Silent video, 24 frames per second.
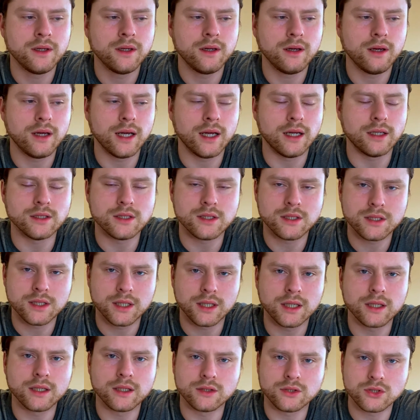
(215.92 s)
and
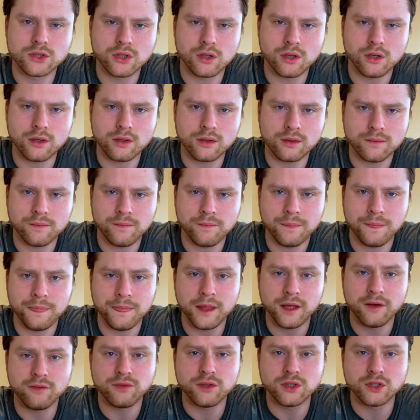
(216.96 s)
singing a song.
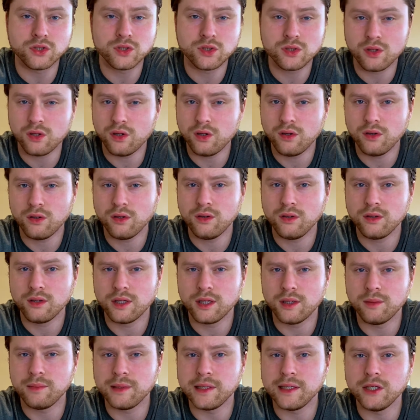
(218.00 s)
If the song
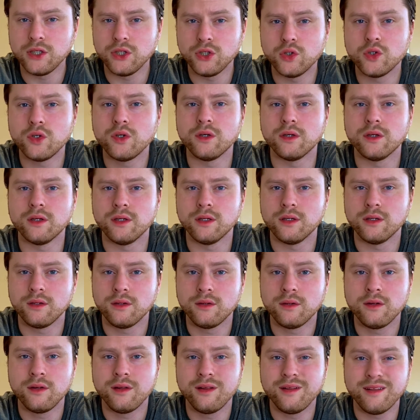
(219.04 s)
can be good
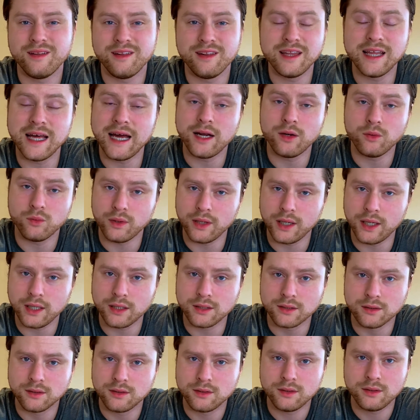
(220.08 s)
that way,
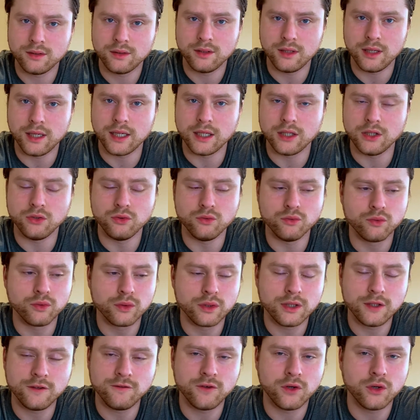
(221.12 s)
and you
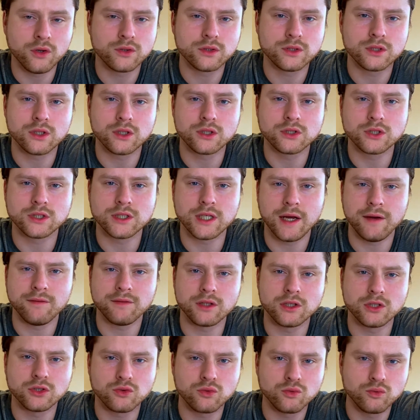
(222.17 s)
really focus on just having
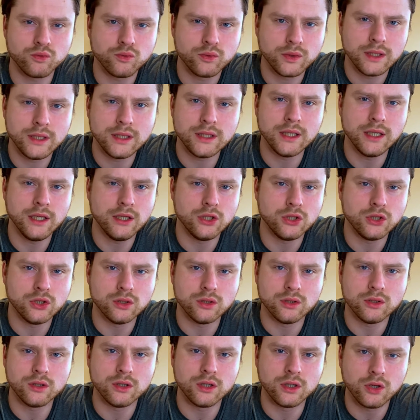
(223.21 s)
this really
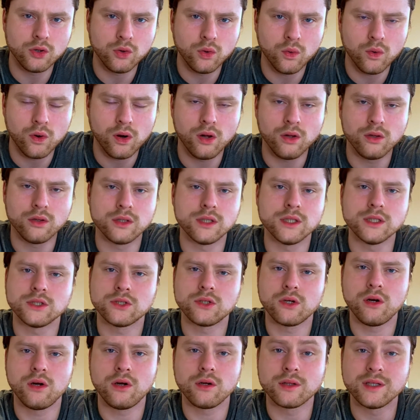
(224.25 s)
good quality
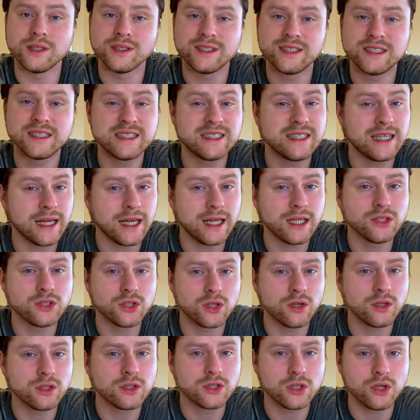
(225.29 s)
song that stands
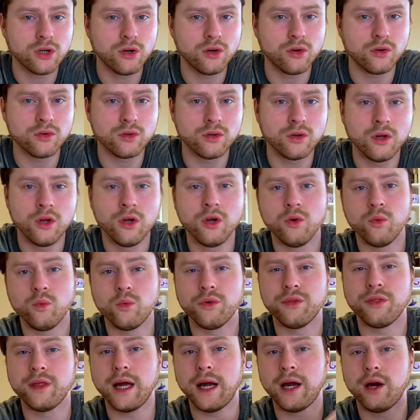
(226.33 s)
on its own
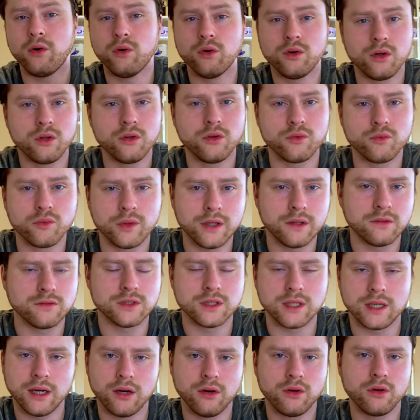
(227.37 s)
without all the riffs
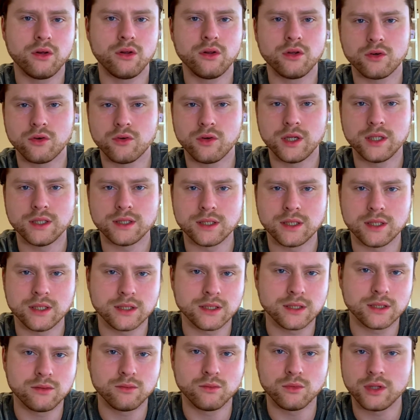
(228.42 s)
and out all the craziness
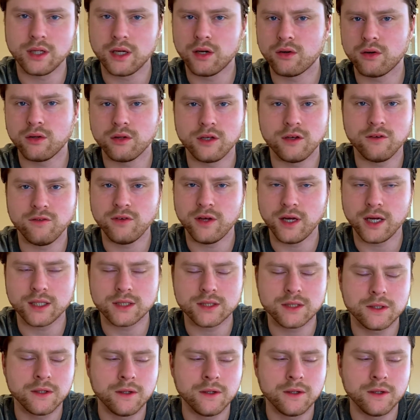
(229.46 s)
and without all the effects,